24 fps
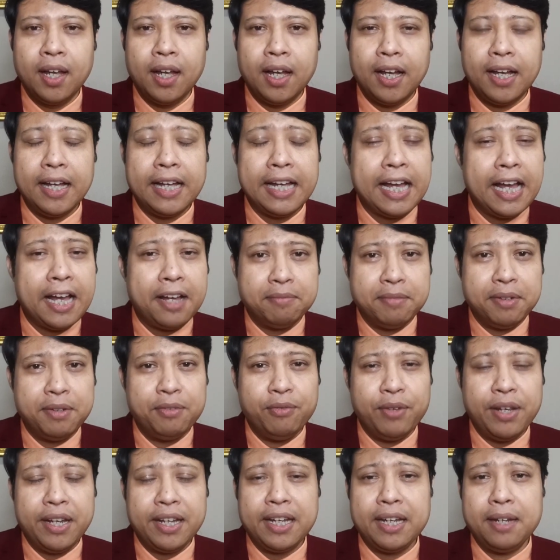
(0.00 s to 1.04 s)
I have
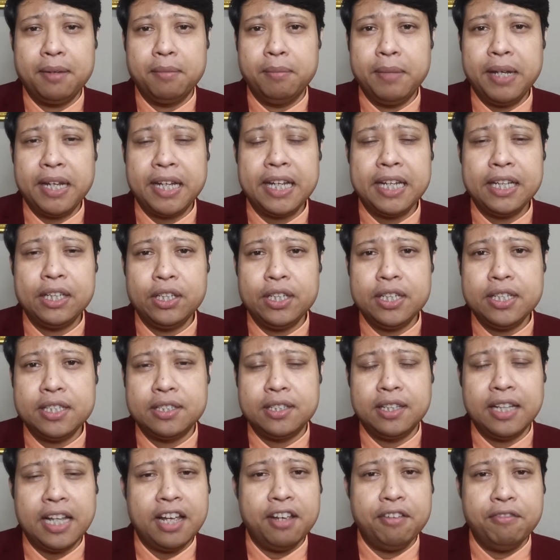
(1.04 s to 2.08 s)
been making
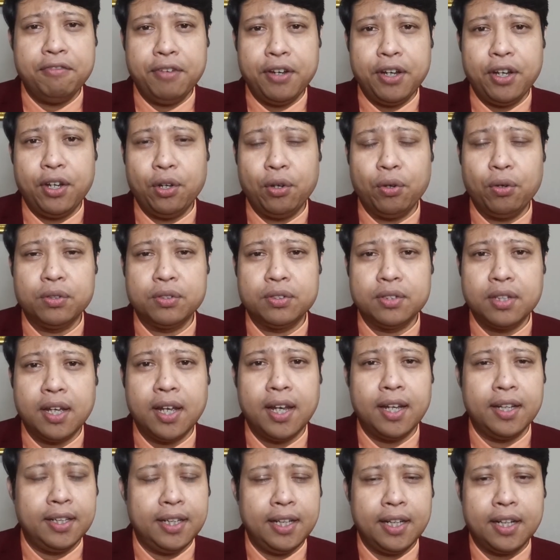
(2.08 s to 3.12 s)
these live videos,
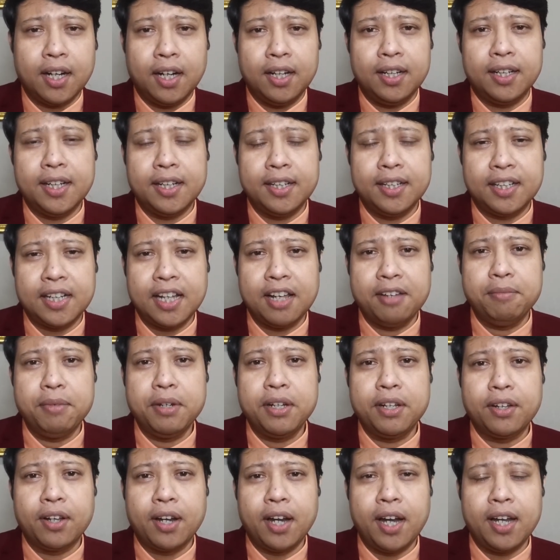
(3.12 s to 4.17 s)
and the content that I've
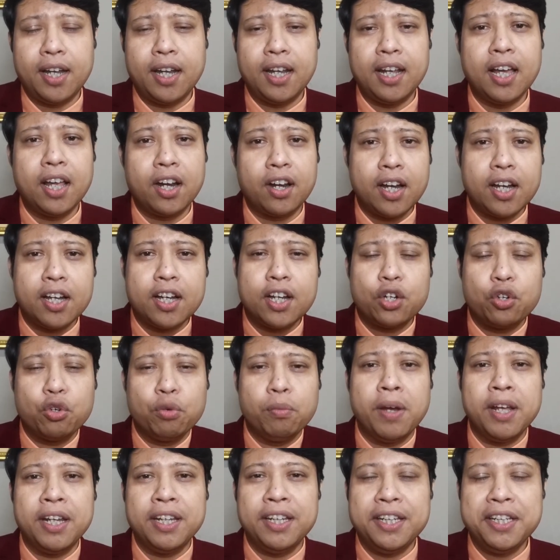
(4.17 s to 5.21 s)
been creating are related to
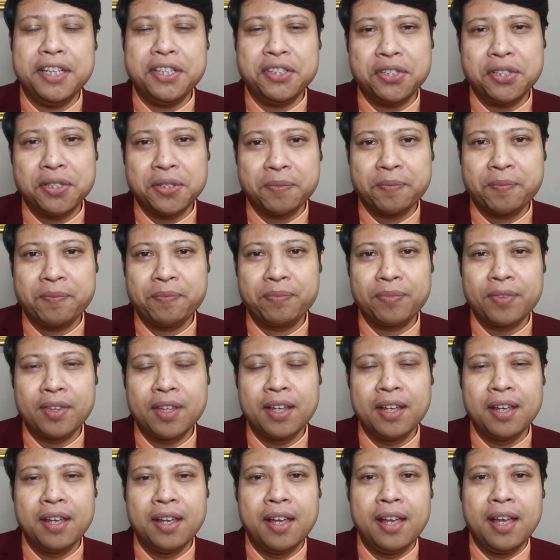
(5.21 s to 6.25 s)
my niche,
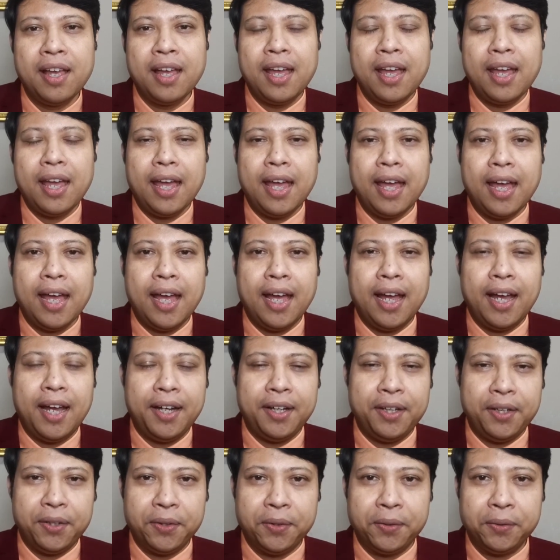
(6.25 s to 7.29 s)

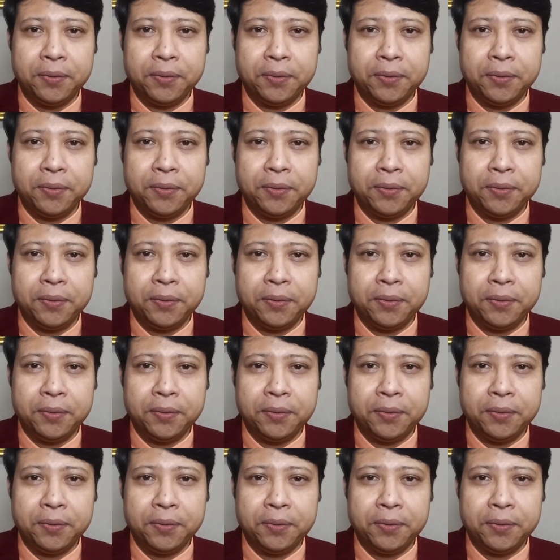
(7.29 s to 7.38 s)
and